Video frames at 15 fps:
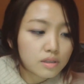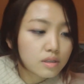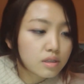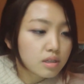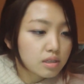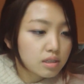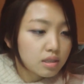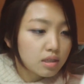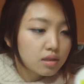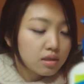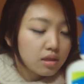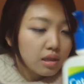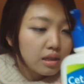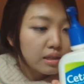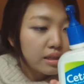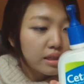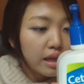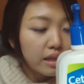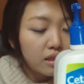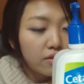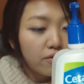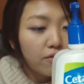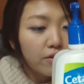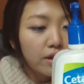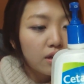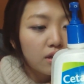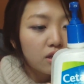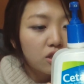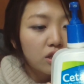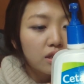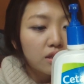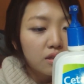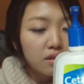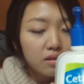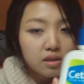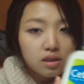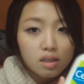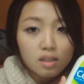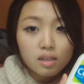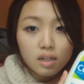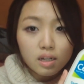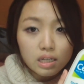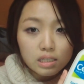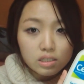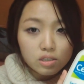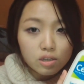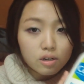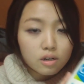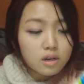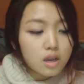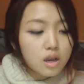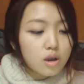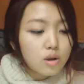This is the Cetaphil Gentle Skin Cleanser,